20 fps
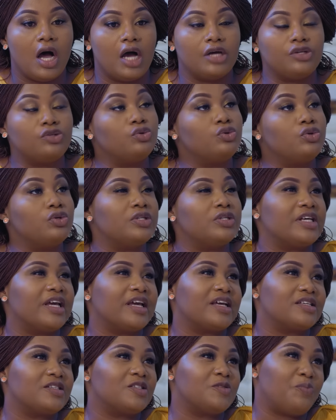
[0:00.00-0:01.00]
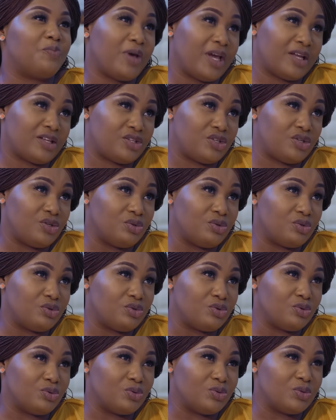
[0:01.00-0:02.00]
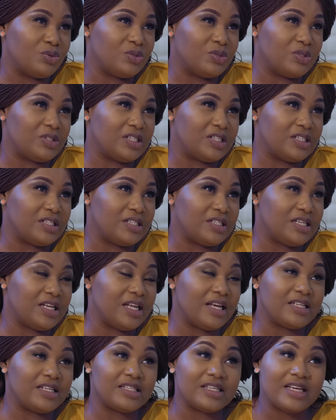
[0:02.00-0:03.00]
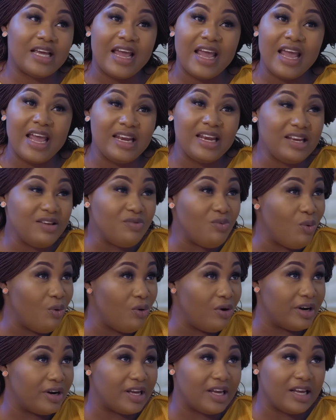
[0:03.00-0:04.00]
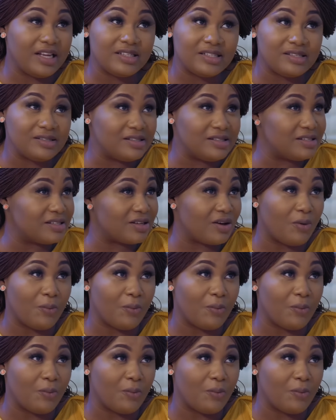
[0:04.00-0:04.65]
I do not expect you to let anyone into this